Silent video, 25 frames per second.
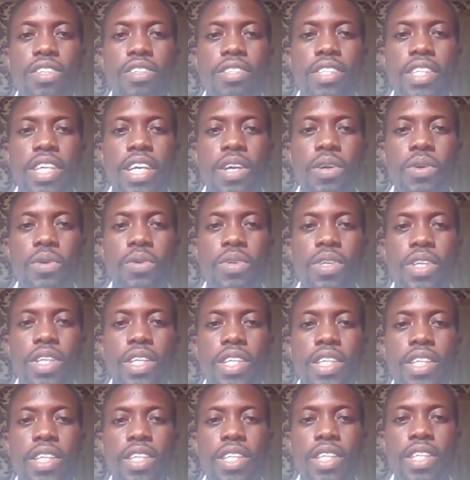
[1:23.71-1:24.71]
Now
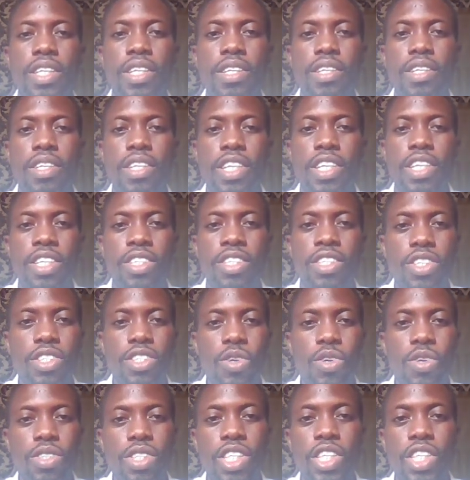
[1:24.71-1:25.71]
he's not
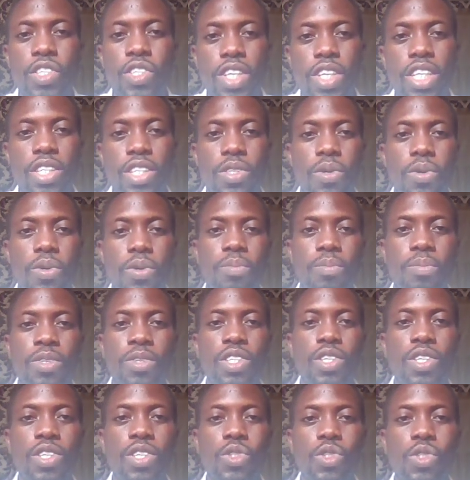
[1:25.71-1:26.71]
just the creator, but
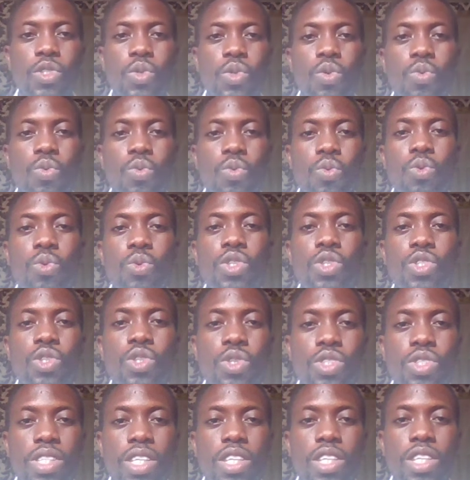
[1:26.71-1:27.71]
he's also the one who is
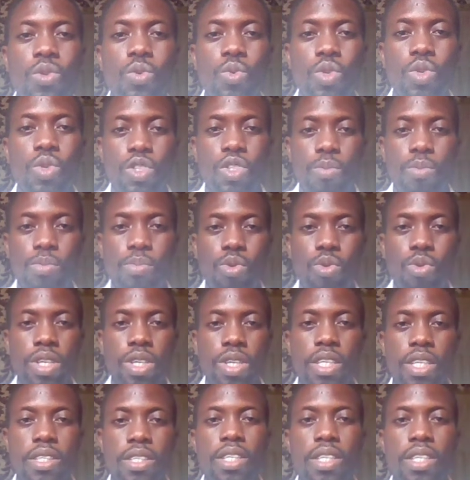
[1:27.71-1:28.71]
sustaining, who is
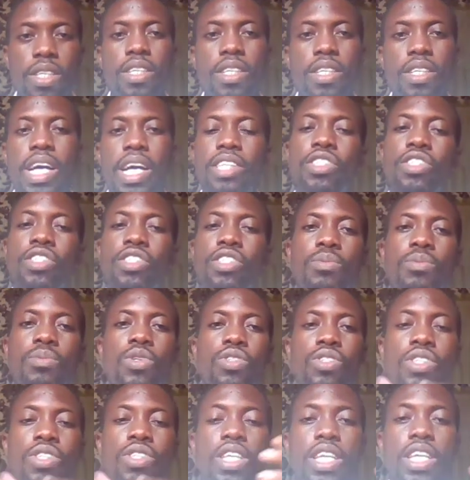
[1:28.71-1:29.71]
upholding it. As
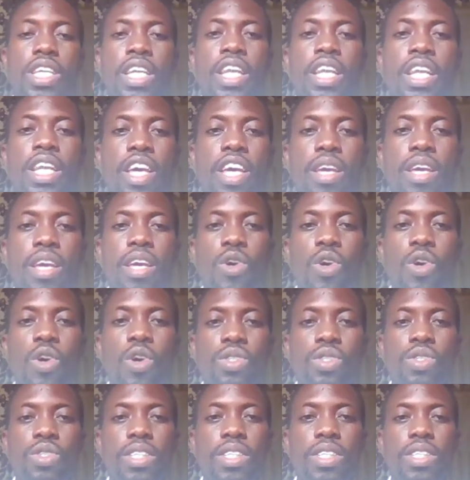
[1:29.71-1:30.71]
scripture say, in him
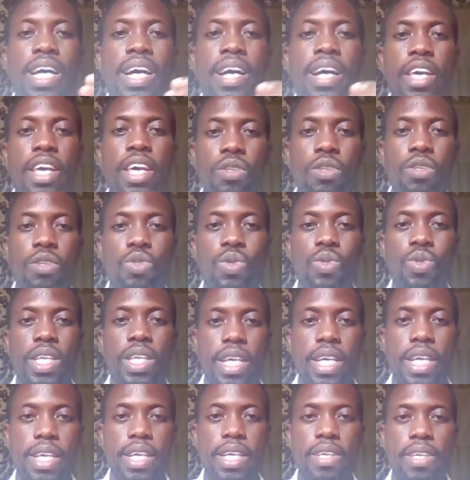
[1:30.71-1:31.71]
all things are held
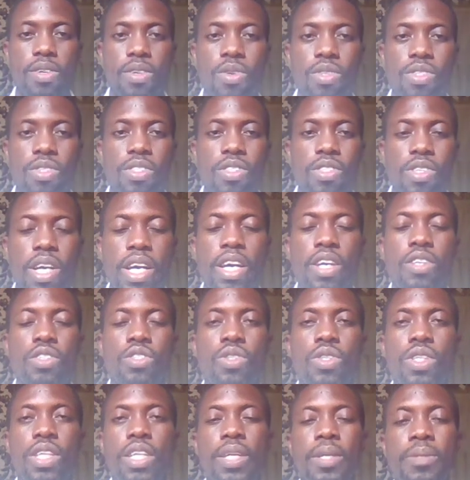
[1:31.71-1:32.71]
together, all things are held
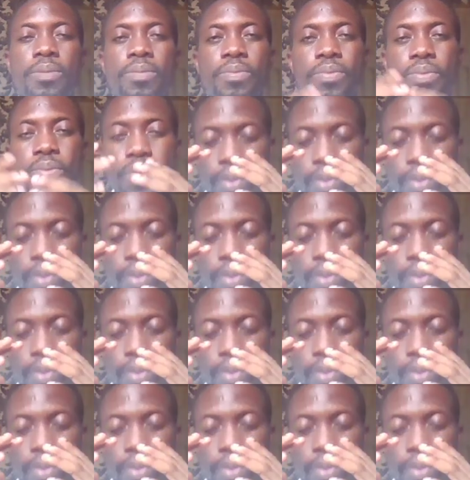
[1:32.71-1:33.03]
together.